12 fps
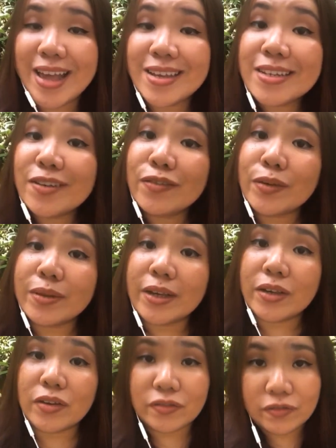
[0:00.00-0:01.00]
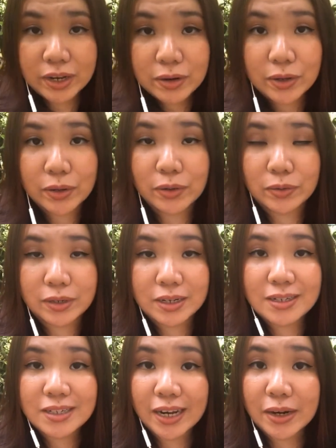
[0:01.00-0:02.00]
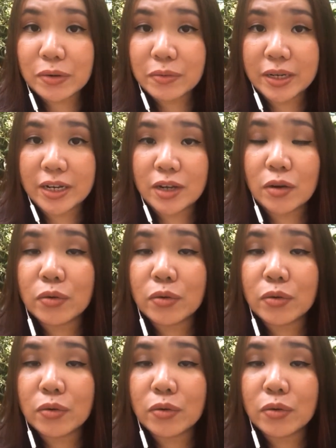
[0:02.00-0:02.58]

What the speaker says: And if you would like your very own tarot reading